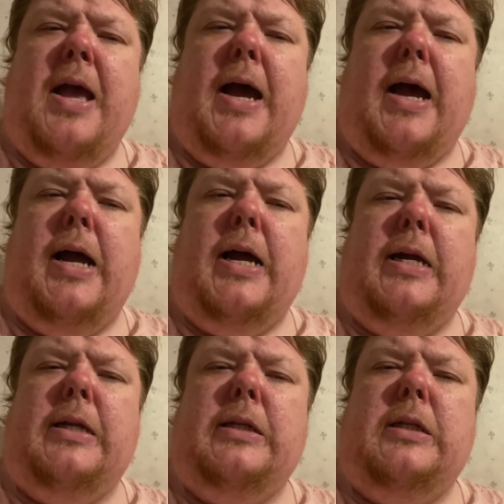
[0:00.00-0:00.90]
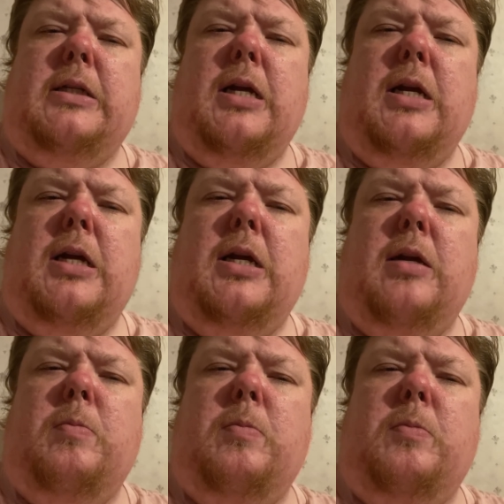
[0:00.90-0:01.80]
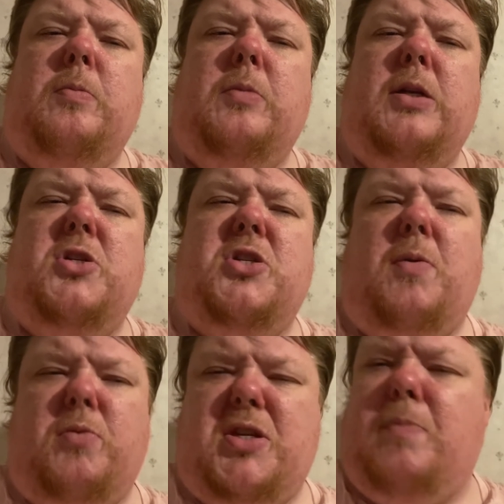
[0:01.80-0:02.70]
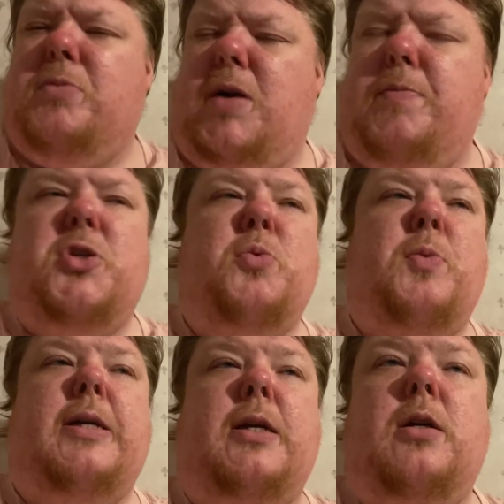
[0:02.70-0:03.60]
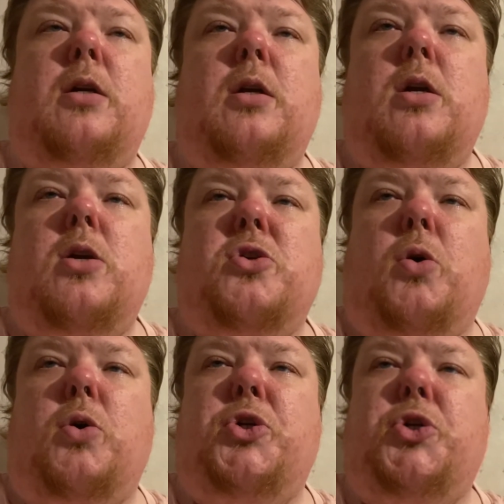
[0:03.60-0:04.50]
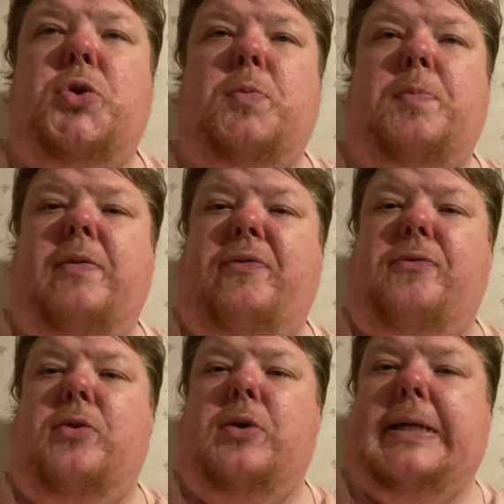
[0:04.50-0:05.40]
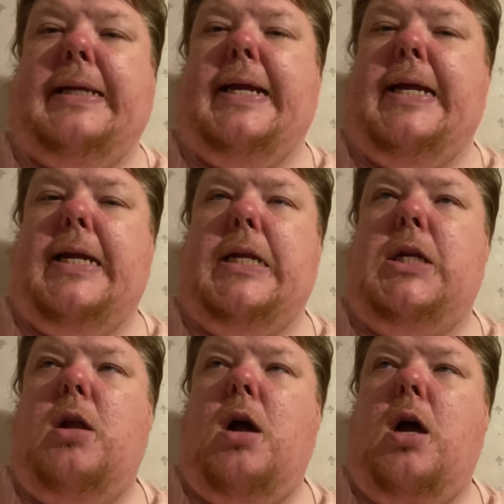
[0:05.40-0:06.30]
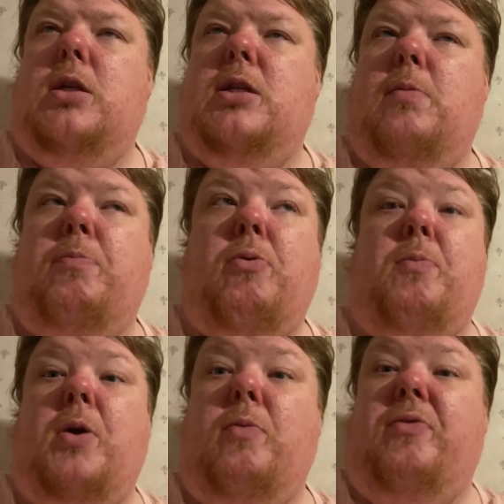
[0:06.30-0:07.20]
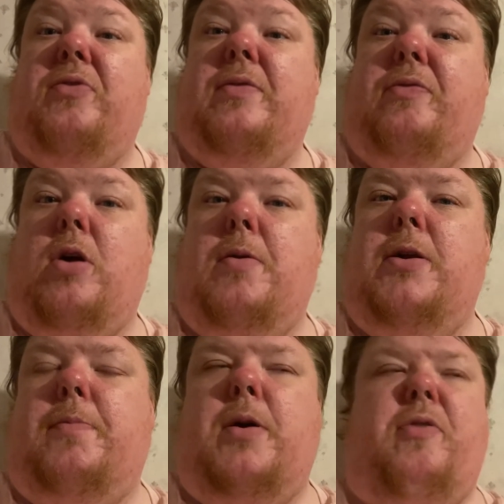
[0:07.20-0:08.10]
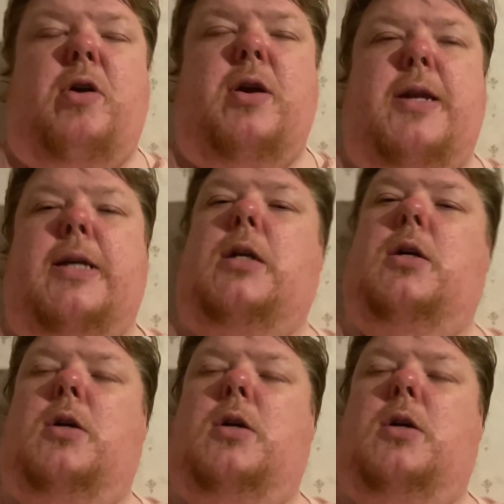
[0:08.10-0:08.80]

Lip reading: And it's sometime this week. So I should be fully in, I'd say probably, hopefully by Friday.